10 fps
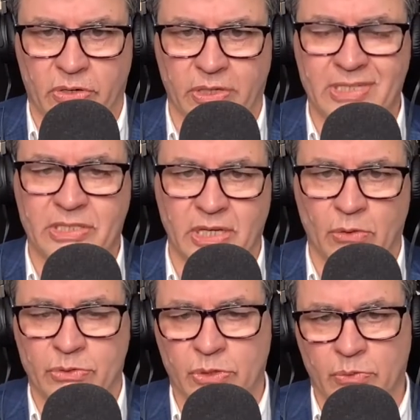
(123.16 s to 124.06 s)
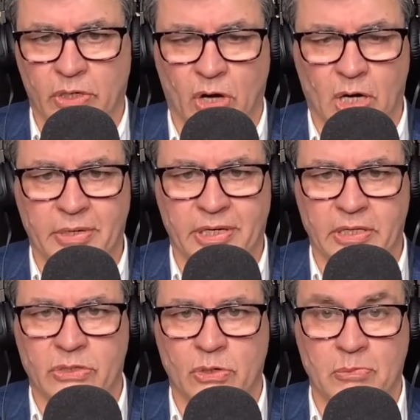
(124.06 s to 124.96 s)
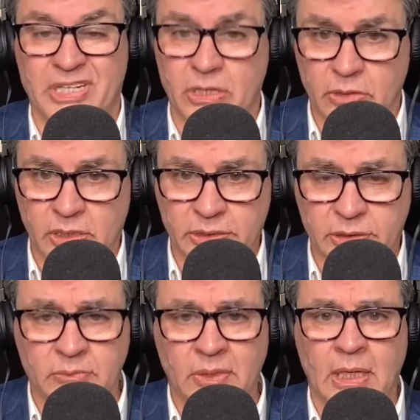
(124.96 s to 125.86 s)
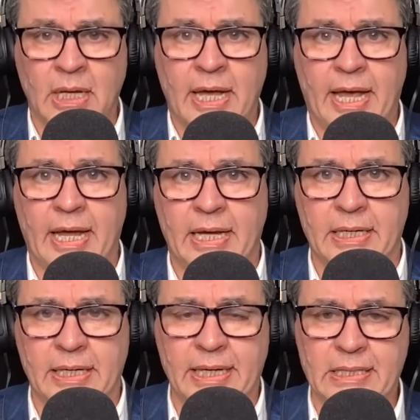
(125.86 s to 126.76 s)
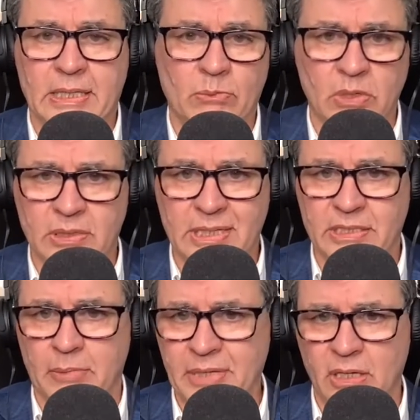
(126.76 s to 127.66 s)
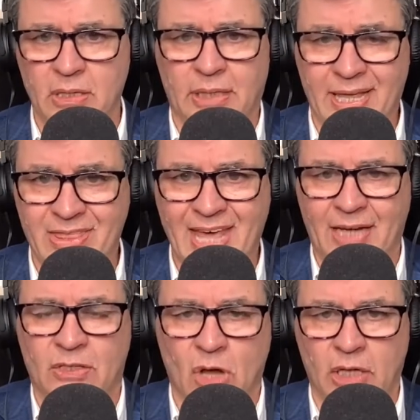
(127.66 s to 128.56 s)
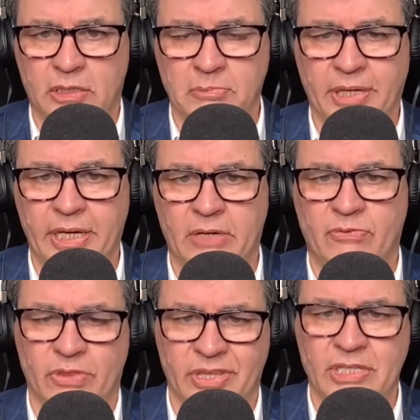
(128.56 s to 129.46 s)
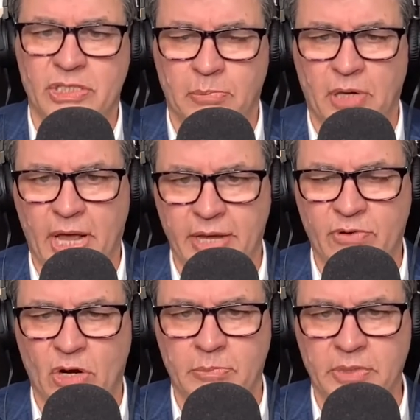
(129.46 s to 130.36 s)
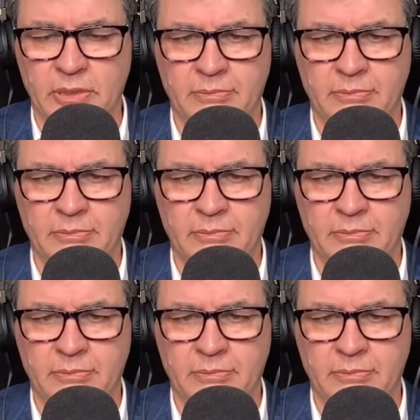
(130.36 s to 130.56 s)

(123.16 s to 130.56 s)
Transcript: turning CO2 and carbon into materials. And is something like that contemplated for this supply of carbon?